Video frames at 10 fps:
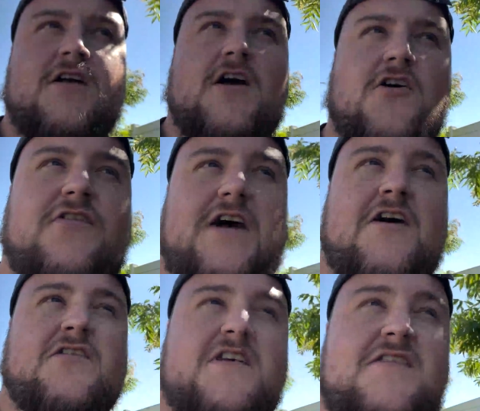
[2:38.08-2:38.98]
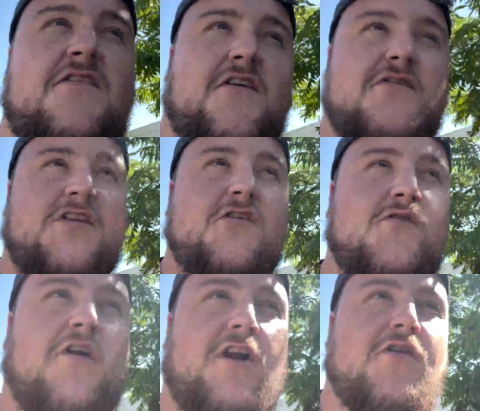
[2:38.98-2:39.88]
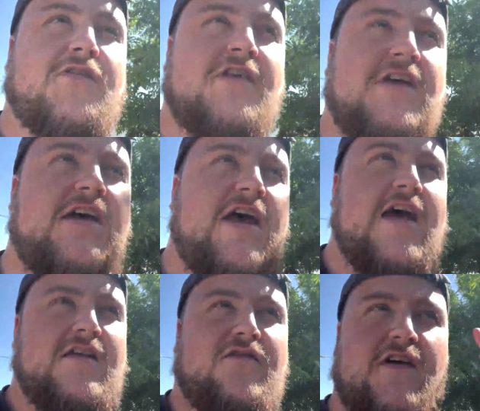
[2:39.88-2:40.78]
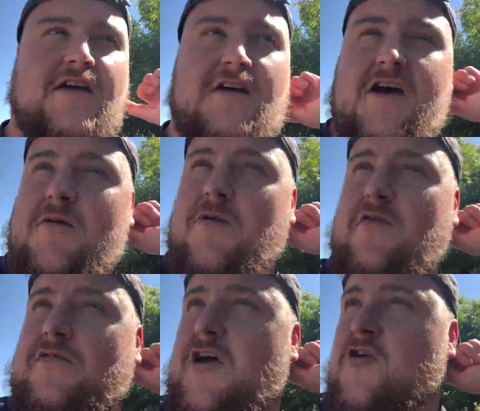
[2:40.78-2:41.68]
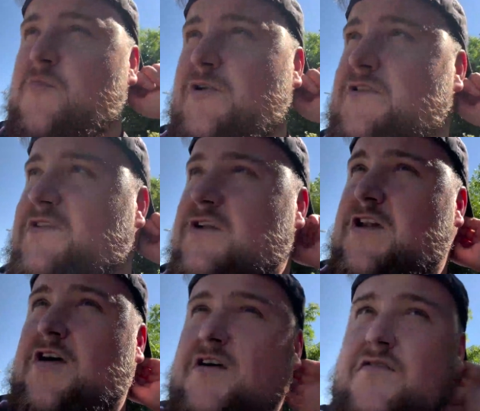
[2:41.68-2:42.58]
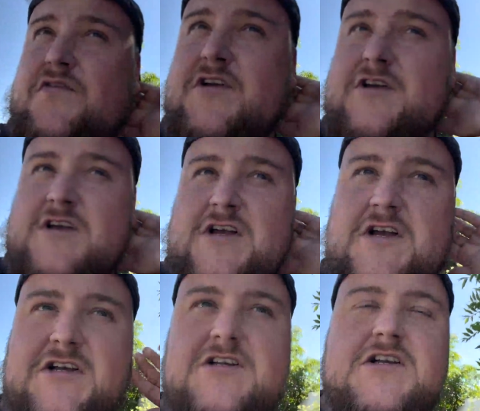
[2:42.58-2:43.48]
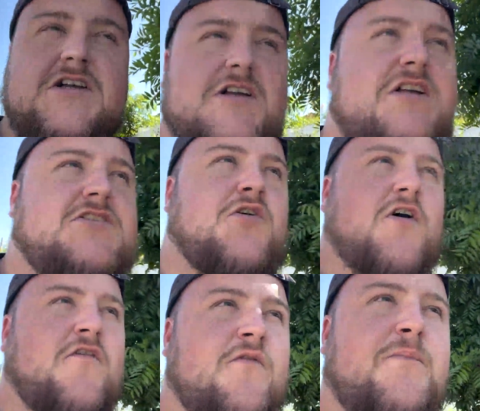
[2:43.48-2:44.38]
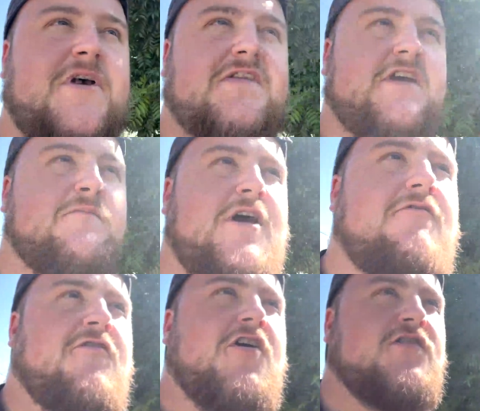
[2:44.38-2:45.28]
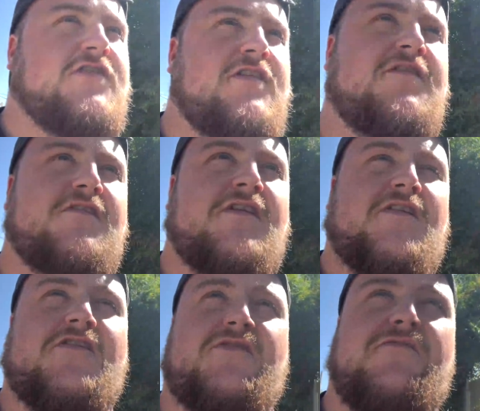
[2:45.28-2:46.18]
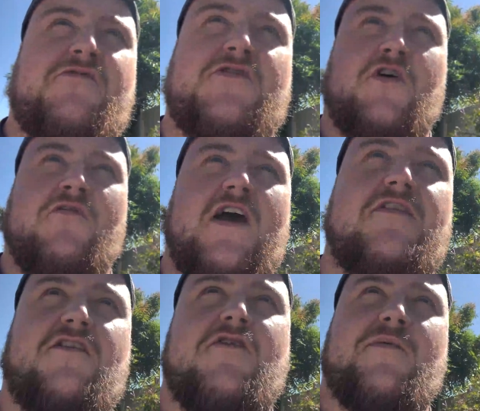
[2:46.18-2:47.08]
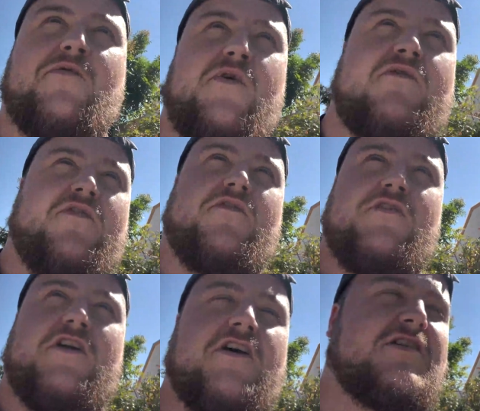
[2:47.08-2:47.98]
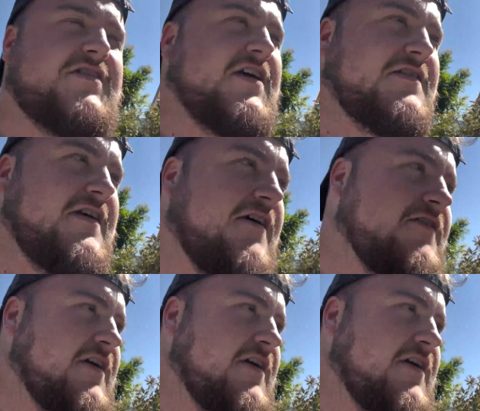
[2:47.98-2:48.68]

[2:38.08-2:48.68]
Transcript: Hotel I was in, not too close to anything of note, but just a lot of sort of busy main roads, and just sort of getting to grips with the United States now.